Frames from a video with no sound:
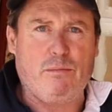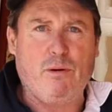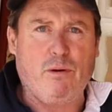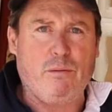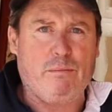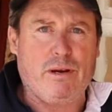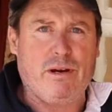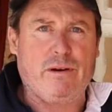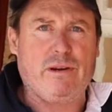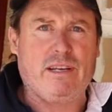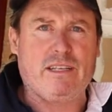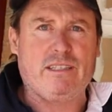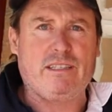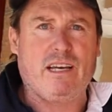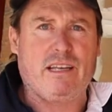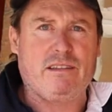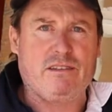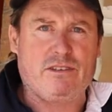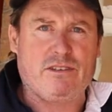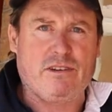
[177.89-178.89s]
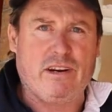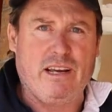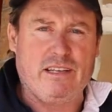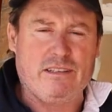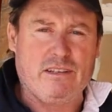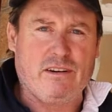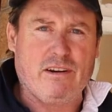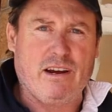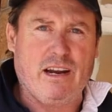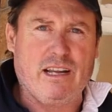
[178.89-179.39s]
Port Pirie in South Australia is
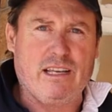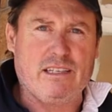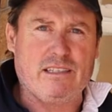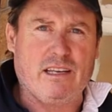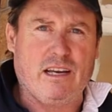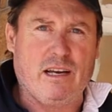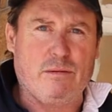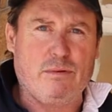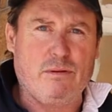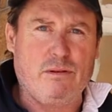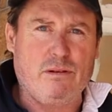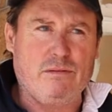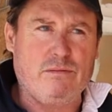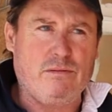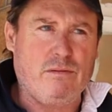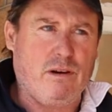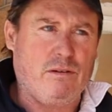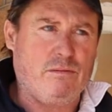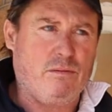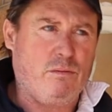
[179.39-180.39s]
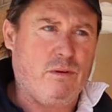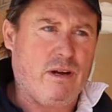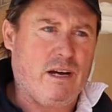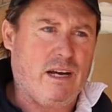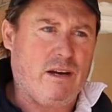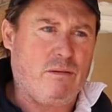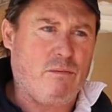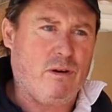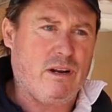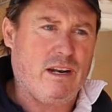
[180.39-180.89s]
a great example
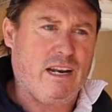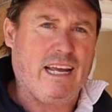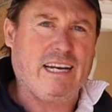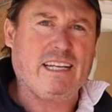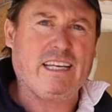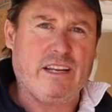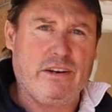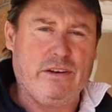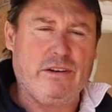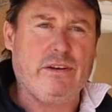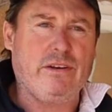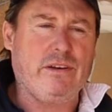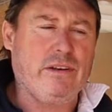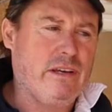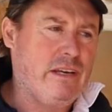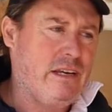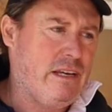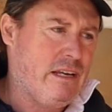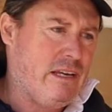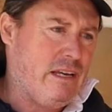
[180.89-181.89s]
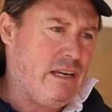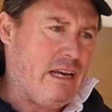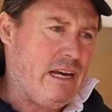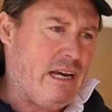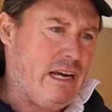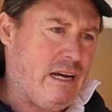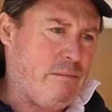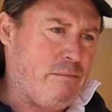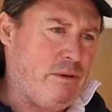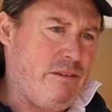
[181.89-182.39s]
of what lead can do.
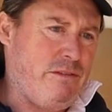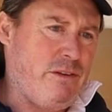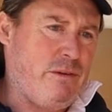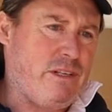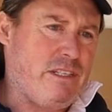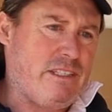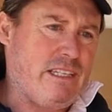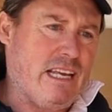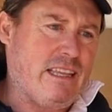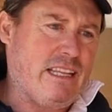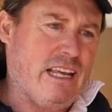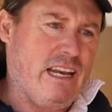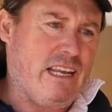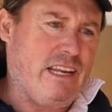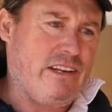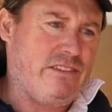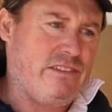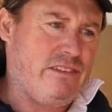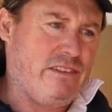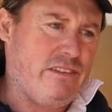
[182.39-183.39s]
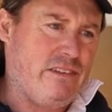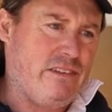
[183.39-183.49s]
But if you extend that into